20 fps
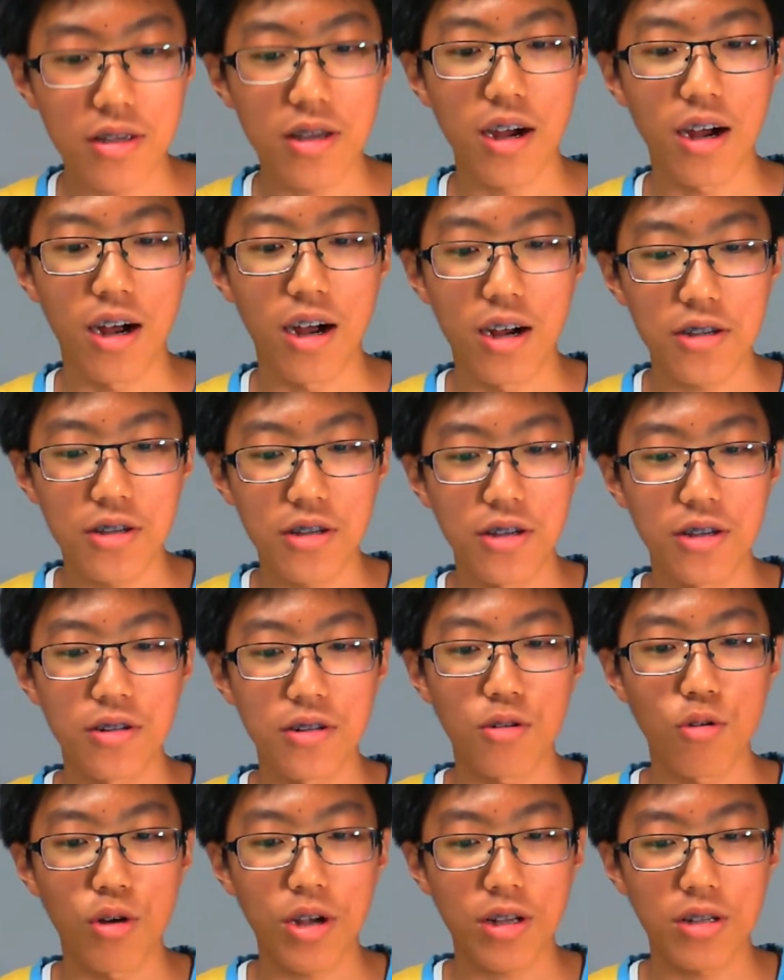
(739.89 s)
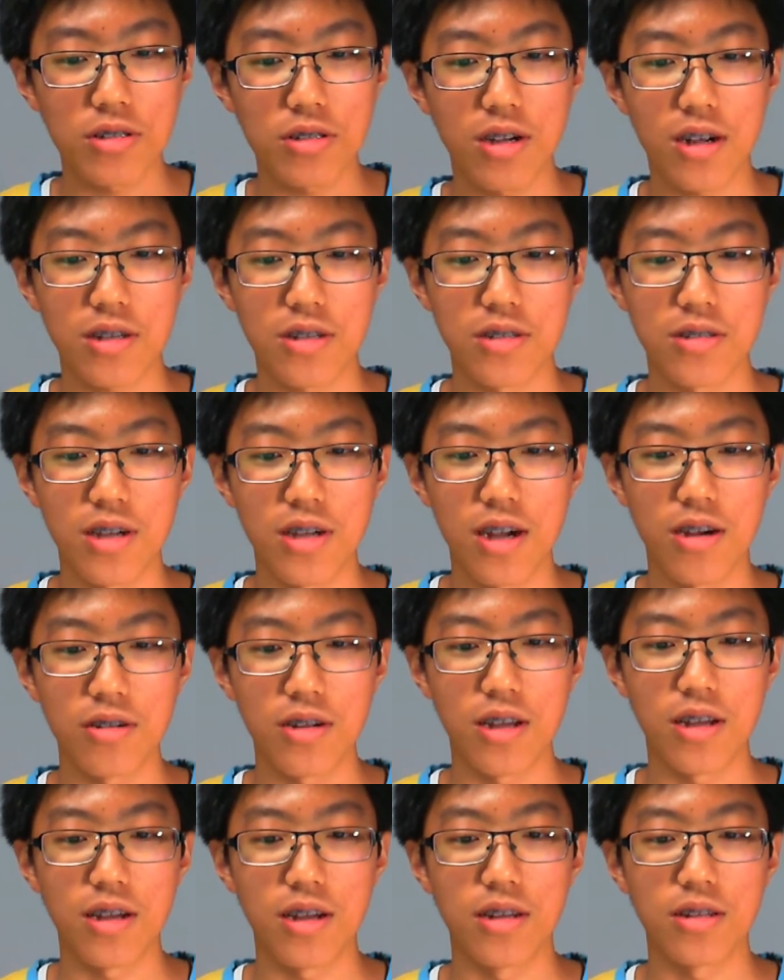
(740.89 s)
yeah, I can quick attack it
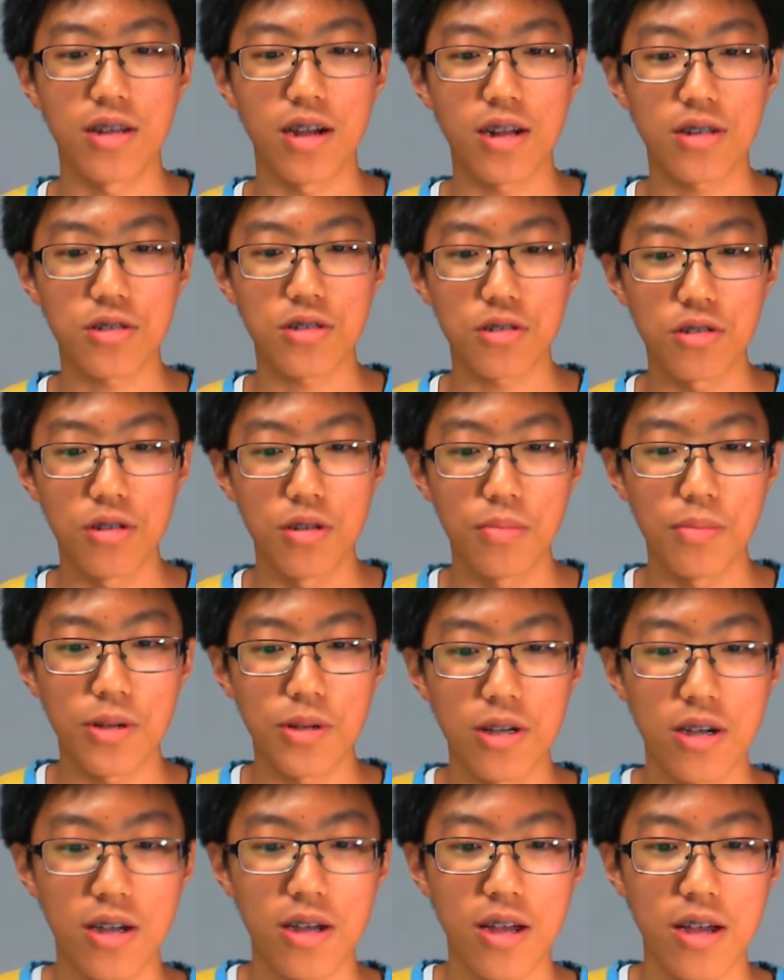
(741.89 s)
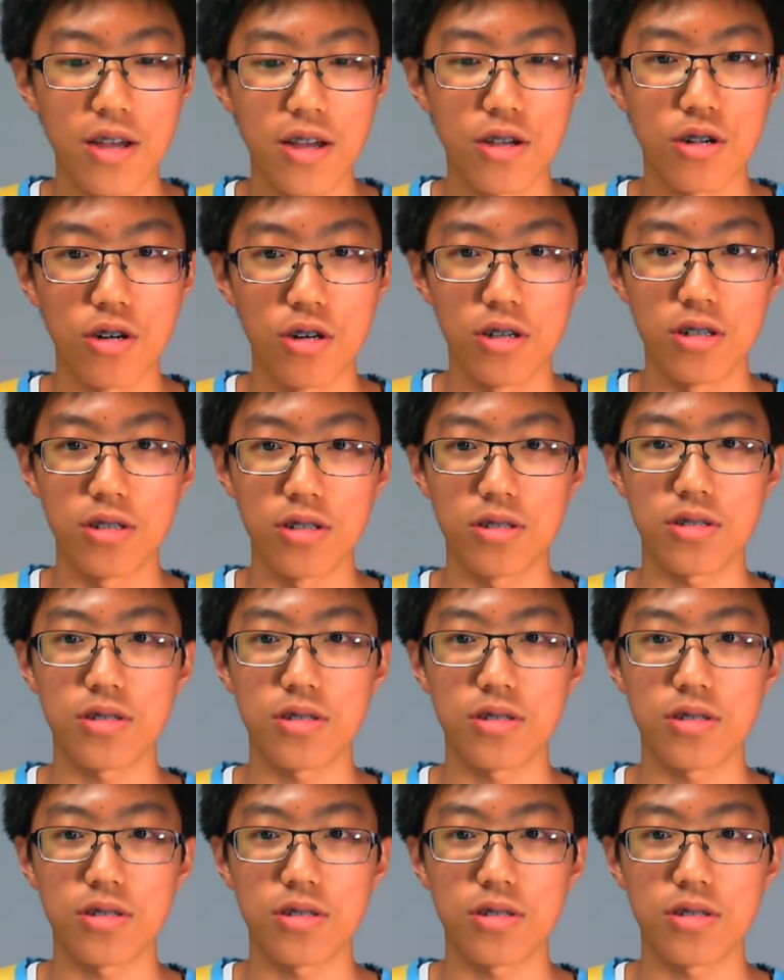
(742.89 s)
down, and that's gonna be a good